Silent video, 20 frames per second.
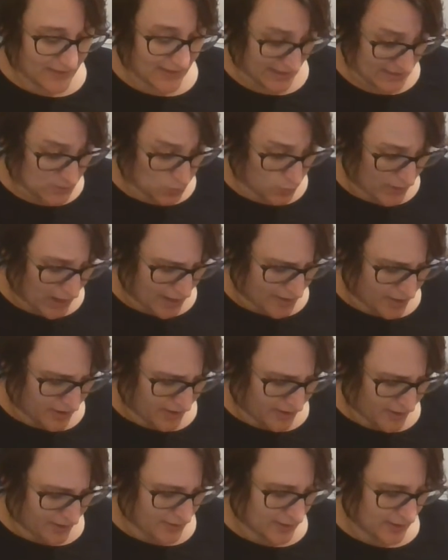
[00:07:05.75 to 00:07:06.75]
That's what I
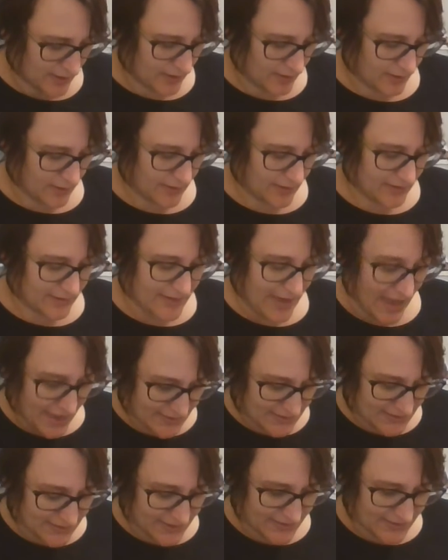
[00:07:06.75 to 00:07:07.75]
heard.
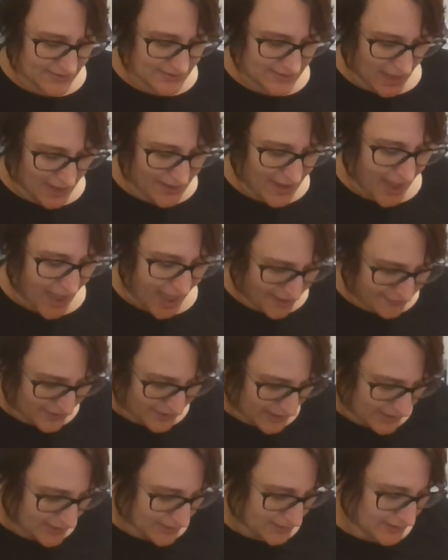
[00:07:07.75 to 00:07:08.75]
Yes, their son
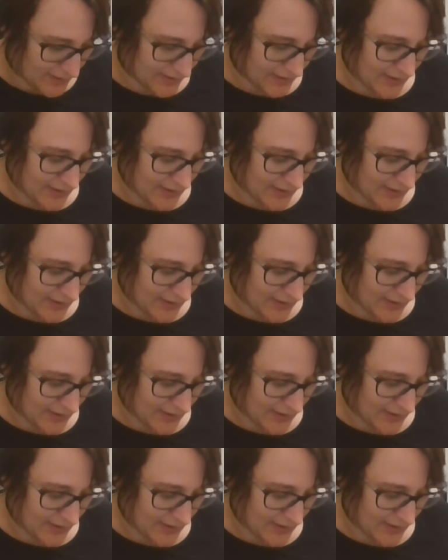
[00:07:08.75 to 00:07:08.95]
Harry.